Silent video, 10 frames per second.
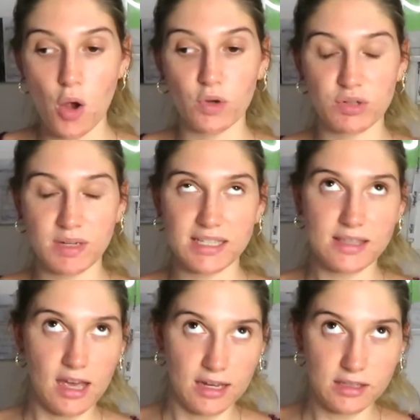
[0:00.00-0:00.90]
which
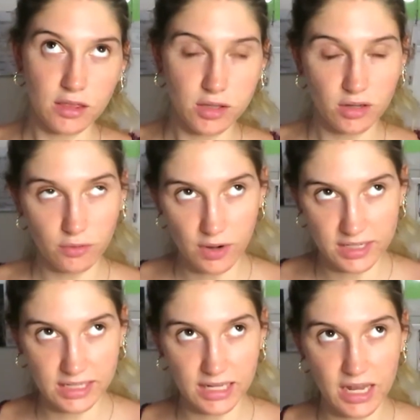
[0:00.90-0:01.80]
means that
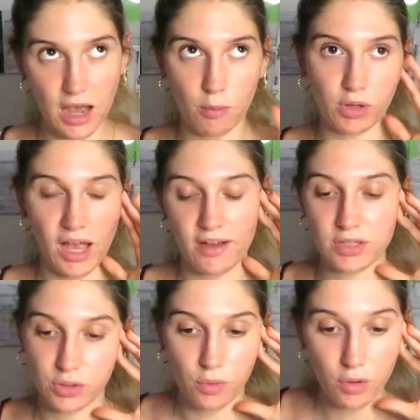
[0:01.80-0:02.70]
theoretically I will have
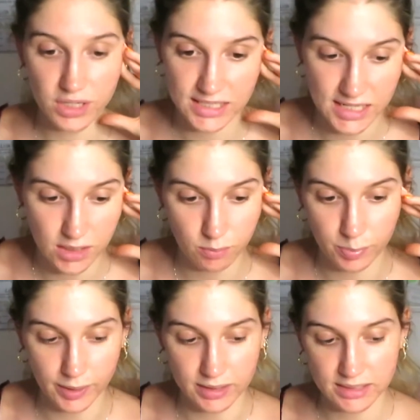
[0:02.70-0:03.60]
to quarantine
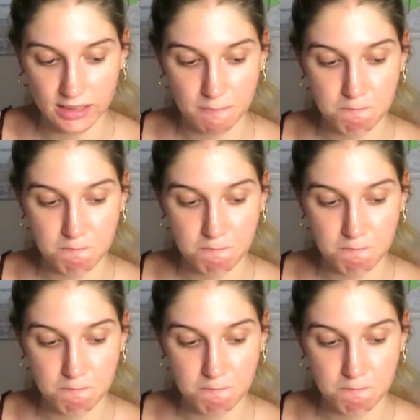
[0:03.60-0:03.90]
but